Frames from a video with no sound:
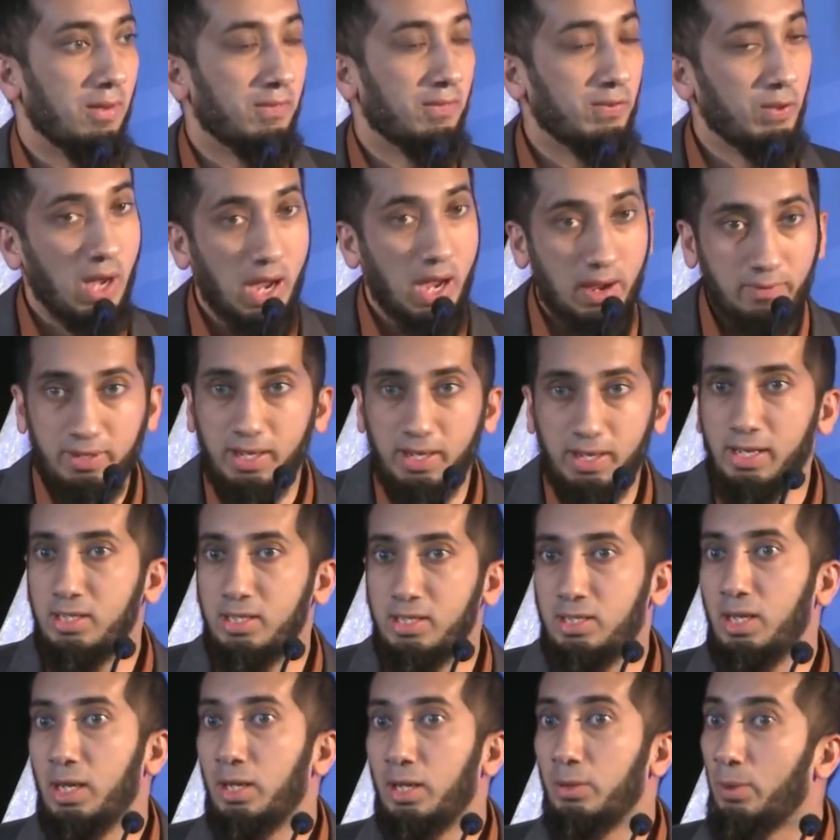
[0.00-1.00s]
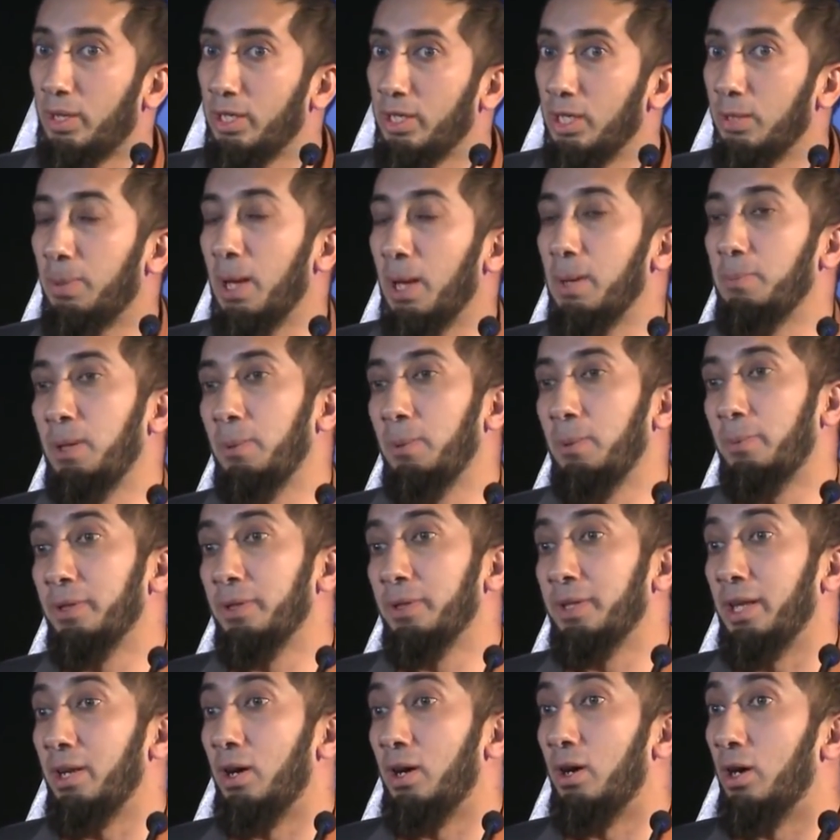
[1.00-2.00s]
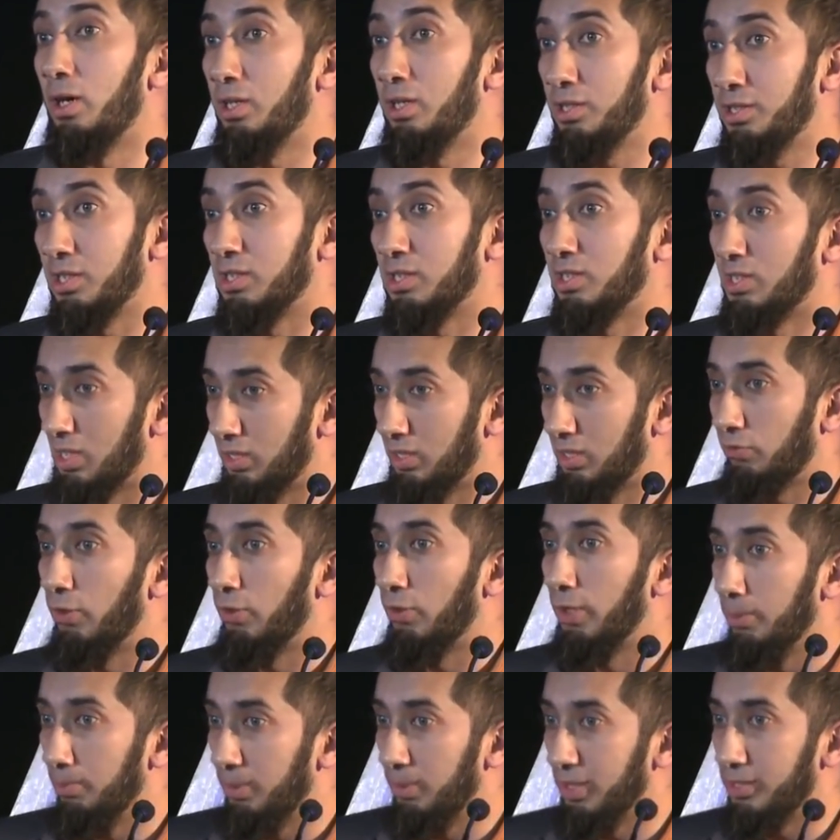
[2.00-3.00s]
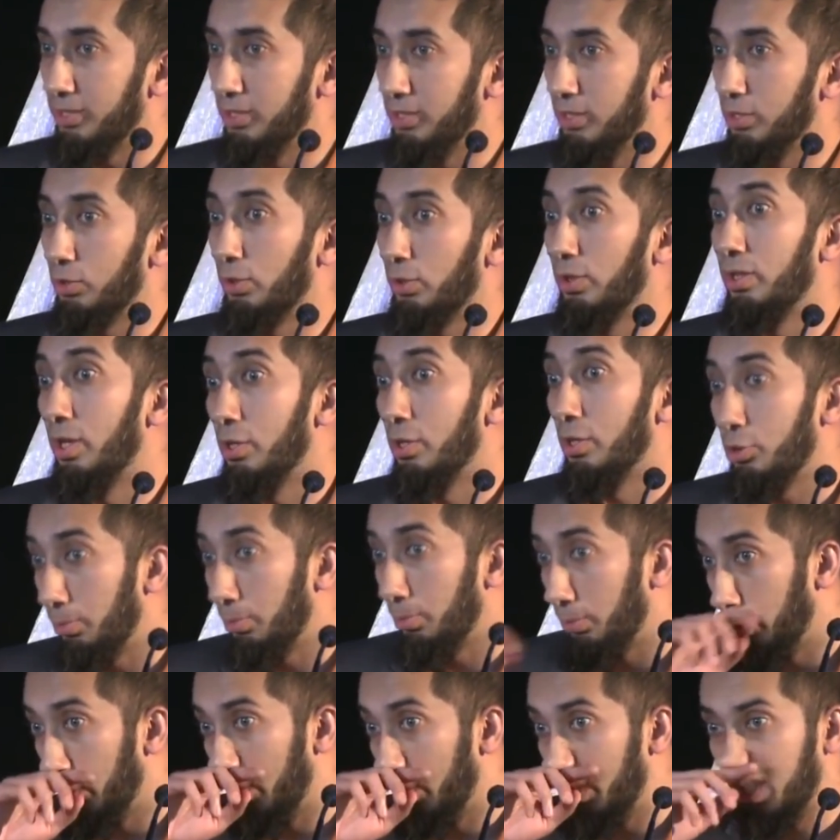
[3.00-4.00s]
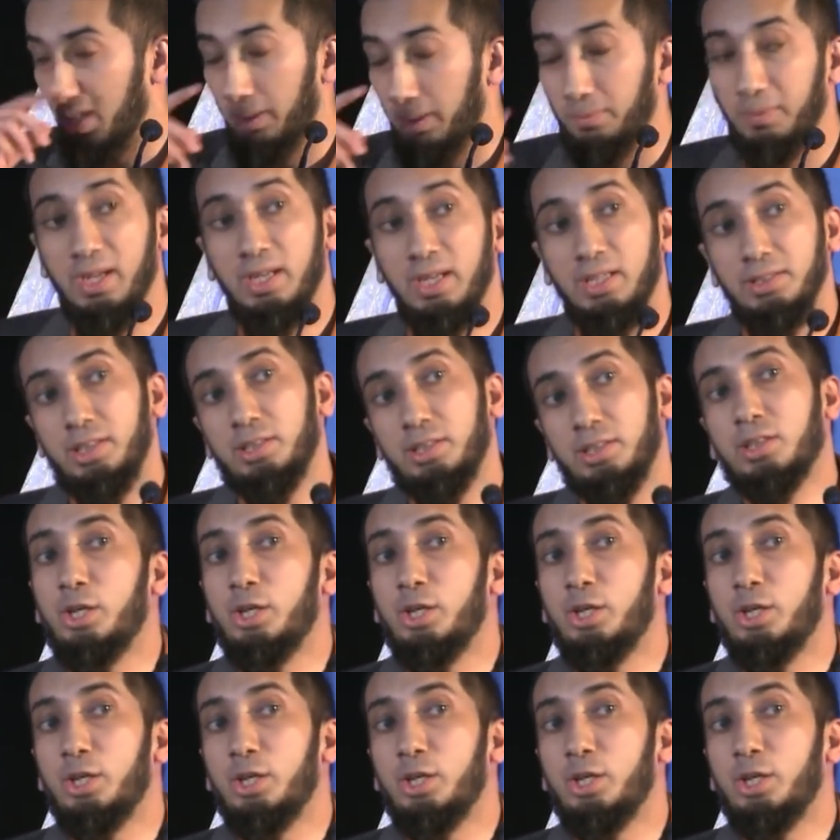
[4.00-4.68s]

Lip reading: If you have an idea, run it by people that are successful in business or in entrepreneurship.